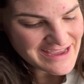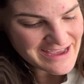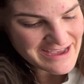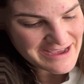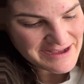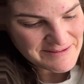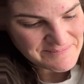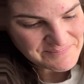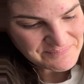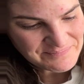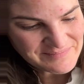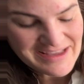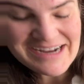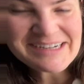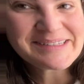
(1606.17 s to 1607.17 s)

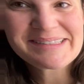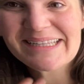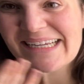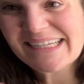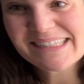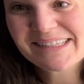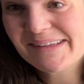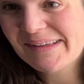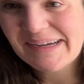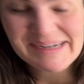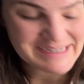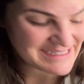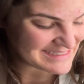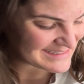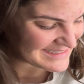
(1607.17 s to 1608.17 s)
I just think it's
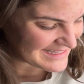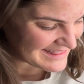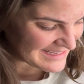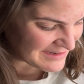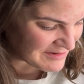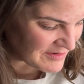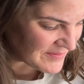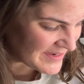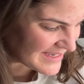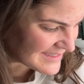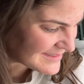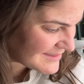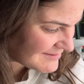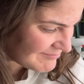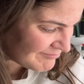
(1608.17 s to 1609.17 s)
hilarious. I think growing
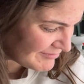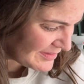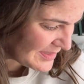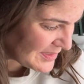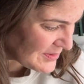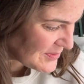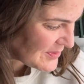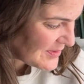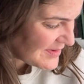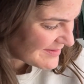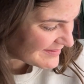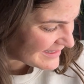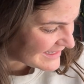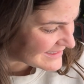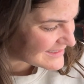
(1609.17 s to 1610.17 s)
is really cool,
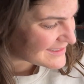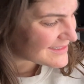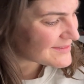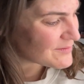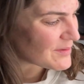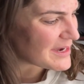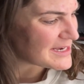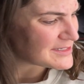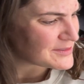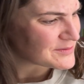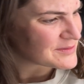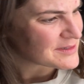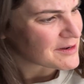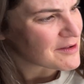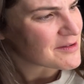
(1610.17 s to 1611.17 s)
hence why I do
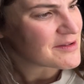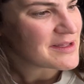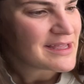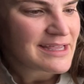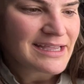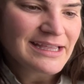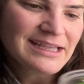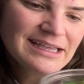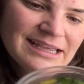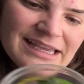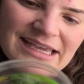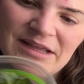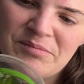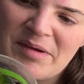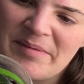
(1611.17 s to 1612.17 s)
it all
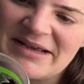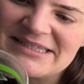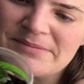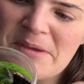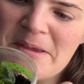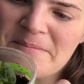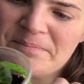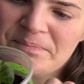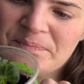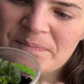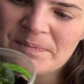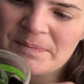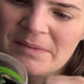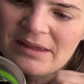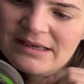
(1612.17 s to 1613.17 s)
in my basement,
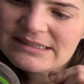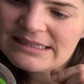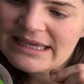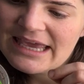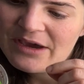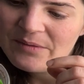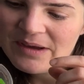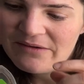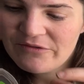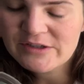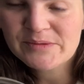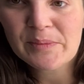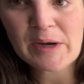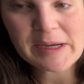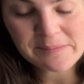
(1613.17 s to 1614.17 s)
because I can't wait for
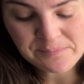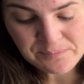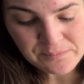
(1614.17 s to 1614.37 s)
spring.